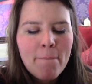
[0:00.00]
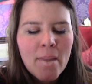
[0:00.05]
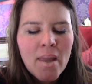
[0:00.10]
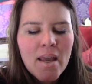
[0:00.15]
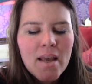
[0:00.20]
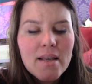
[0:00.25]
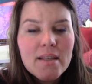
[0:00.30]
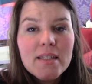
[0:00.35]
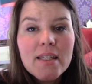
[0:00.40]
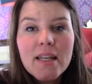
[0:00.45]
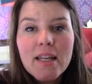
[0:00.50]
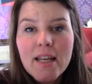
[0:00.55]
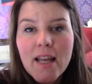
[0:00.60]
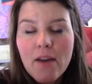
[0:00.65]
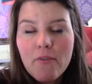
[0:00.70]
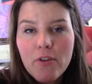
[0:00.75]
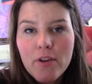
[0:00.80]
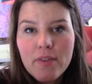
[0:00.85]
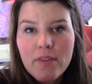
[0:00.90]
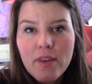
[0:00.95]
is getting
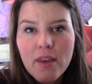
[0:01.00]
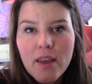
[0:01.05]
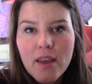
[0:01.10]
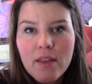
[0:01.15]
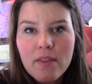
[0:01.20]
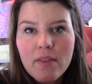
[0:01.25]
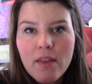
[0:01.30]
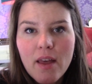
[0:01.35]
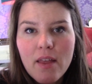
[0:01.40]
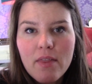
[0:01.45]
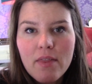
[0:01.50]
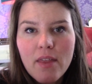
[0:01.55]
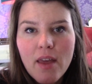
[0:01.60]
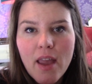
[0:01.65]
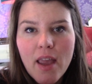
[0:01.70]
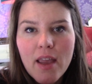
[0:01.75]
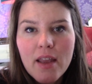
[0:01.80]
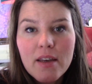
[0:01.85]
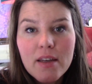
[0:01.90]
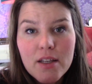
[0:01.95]
everything that
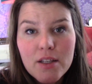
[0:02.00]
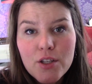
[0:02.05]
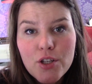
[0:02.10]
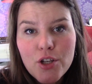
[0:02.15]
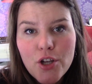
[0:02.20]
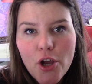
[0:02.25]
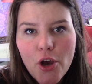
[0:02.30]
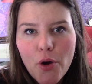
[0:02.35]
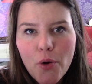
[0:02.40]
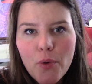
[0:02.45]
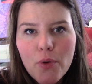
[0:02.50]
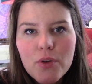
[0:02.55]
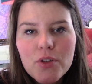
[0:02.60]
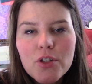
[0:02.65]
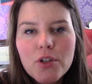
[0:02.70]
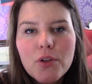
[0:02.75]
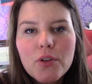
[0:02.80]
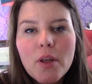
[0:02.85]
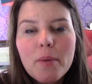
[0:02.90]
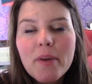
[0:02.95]
they need to know.
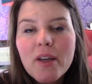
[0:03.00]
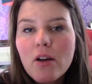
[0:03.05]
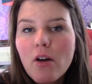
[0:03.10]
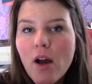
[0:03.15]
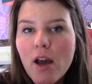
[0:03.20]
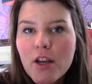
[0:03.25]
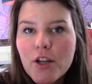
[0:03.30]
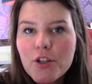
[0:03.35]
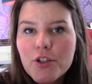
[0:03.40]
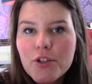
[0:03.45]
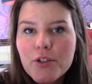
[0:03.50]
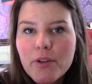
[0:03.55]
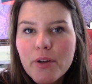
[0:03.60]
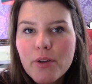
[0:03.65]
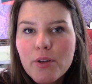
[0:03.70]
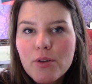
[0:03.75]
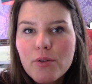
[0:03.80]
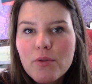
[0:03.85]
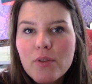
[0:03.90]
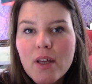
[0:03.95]
So let me go ahead and show
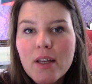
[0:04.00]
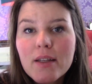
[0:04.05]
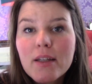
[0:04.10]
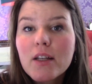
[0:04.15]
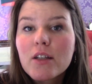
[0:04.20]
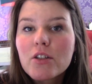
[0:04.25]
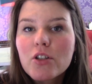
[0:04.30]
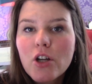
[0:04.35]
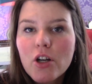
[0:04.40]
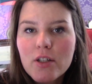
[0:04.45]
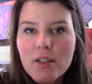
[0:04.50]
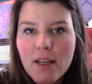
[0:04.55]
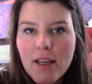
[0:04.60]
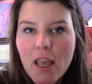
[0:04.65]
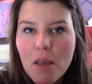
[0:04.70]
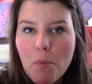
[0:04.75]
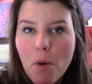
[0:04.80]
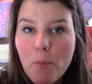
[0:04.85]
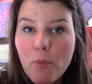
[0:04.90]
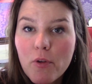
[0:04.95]
you the index cards I
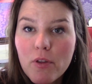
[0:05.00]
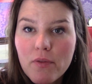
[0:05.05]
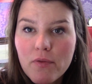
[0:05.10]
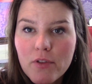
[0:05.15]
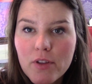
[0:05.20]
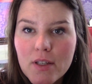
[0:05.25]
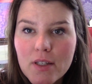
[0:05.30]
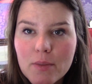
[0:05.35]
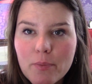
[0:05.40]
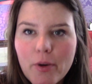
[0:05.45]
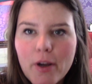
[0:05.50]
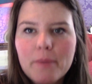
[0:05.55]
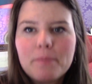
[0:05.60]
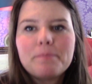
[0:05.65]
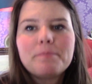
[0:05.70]
came up with for this spread.